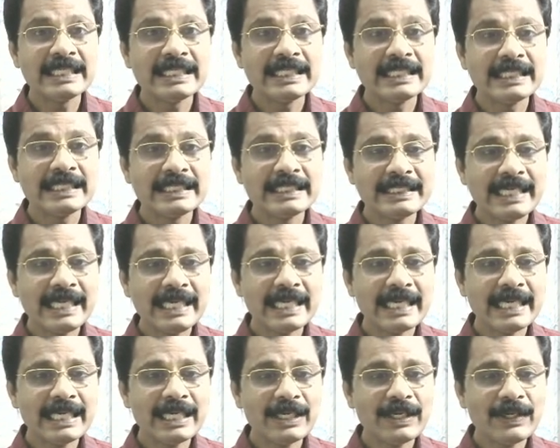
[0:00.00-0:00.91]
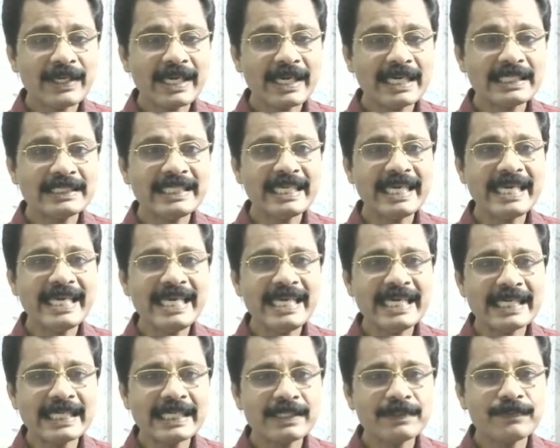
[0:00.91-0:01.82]
See, you can see
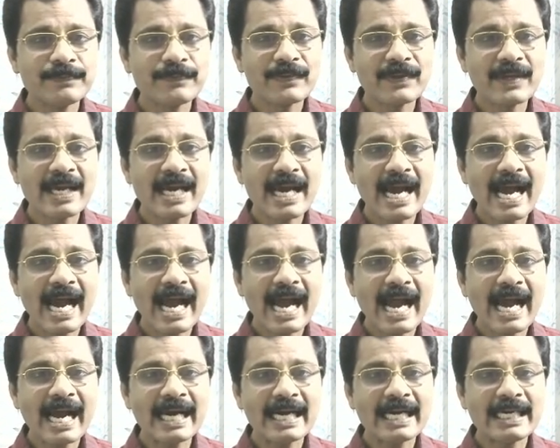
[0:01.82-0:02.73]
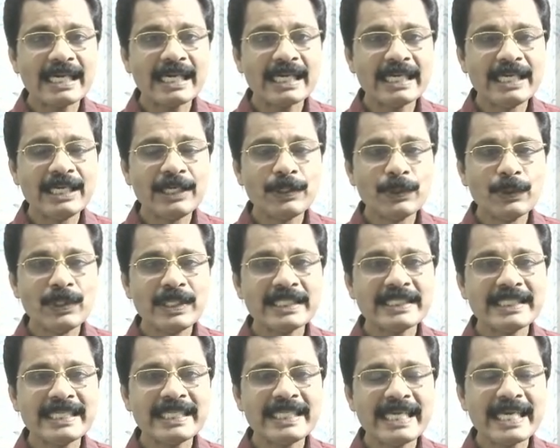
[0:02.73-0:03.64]
here in
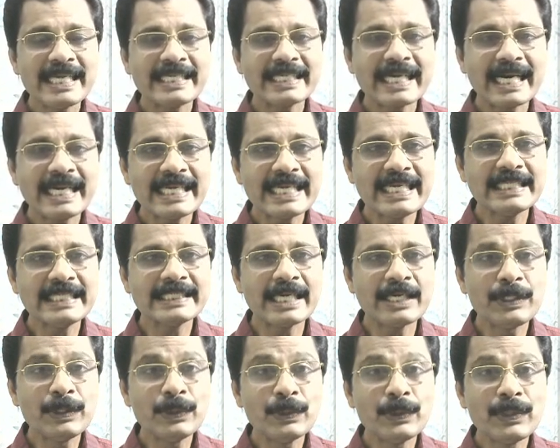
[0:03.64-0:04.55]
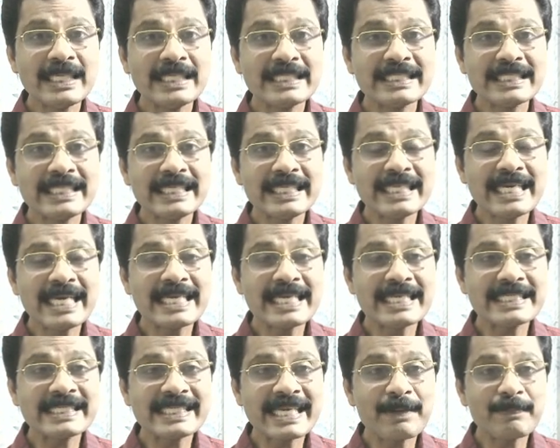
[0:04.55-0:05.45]
uniseriate condition,
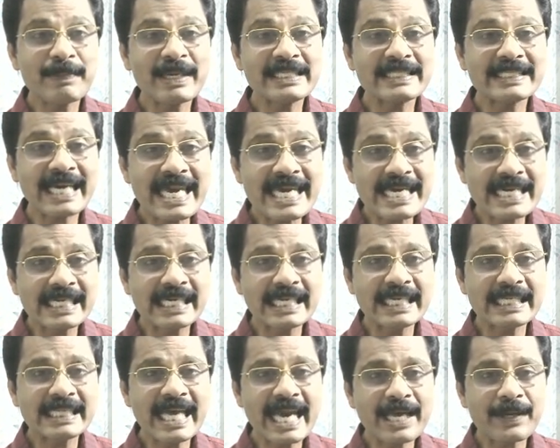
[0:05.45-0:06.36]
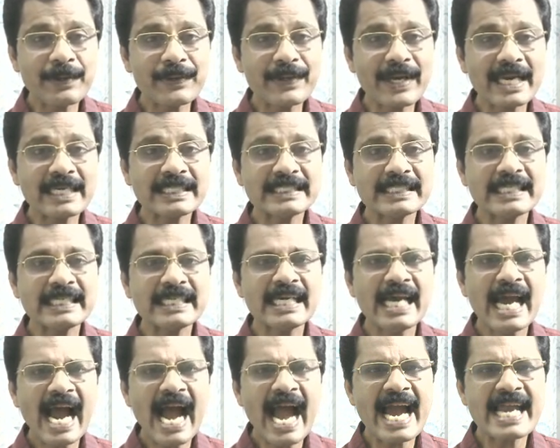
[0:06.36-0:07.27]
uniseriate stamen cycle, there you can
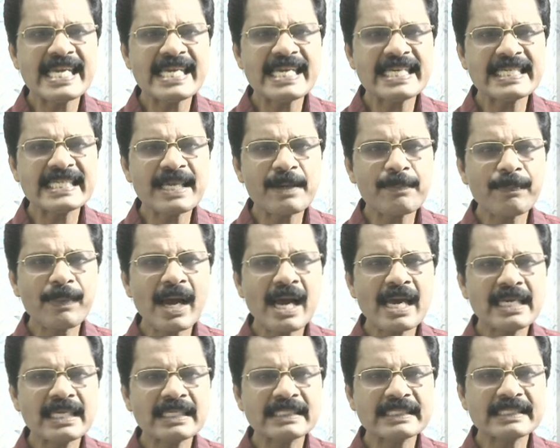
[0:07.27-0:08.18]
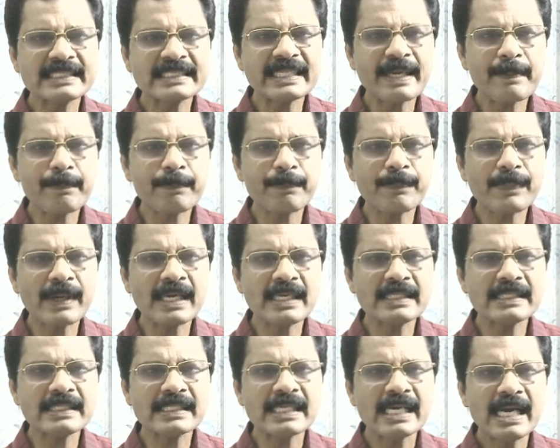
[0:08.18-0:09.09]
see antisepalous,
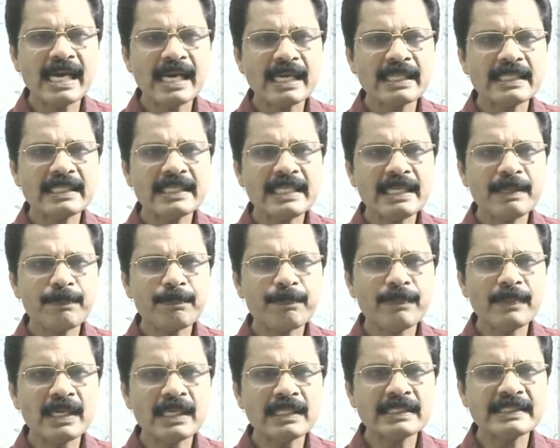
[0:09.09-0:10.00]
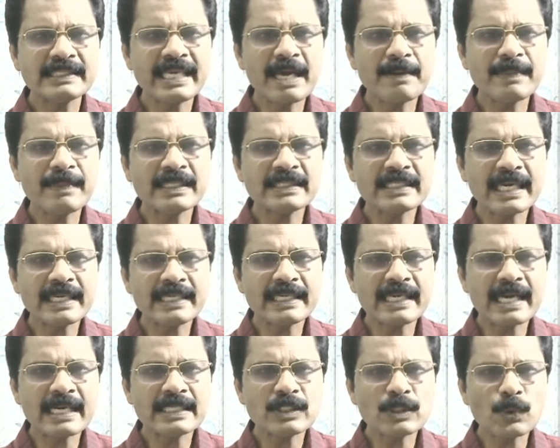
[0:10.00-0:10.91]
sepals, the stamens
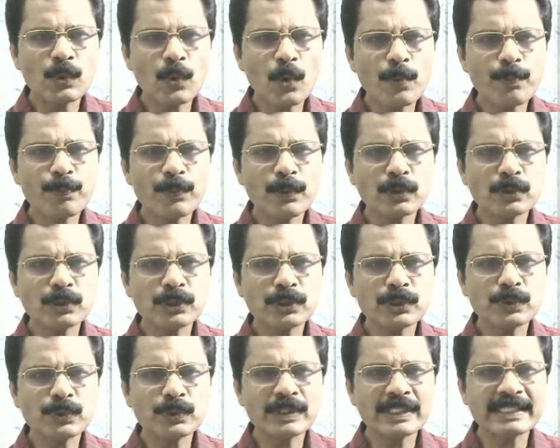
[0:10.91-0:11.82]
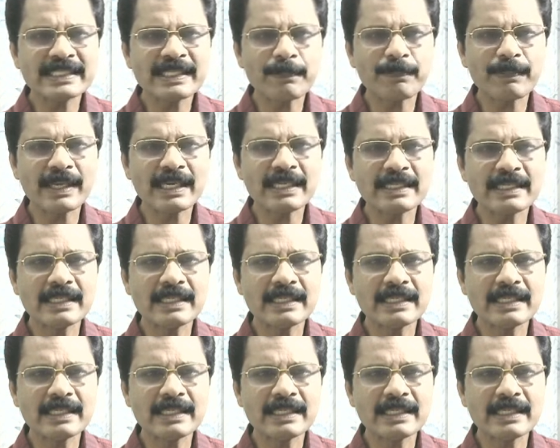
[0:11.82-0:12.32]
attached opposite to the sepal.